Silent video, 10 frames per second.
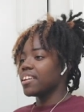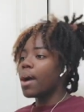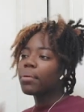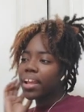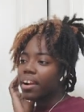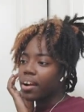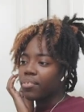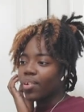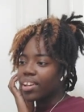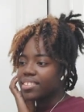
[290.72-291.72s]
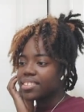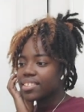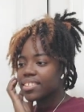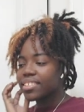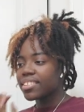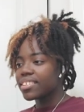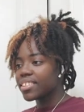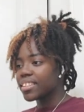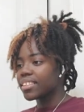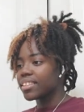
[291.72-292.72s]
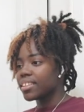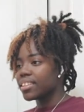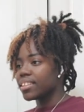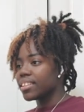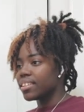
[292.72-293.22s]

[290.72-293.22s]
I want to hear her voice. Yeah, I am.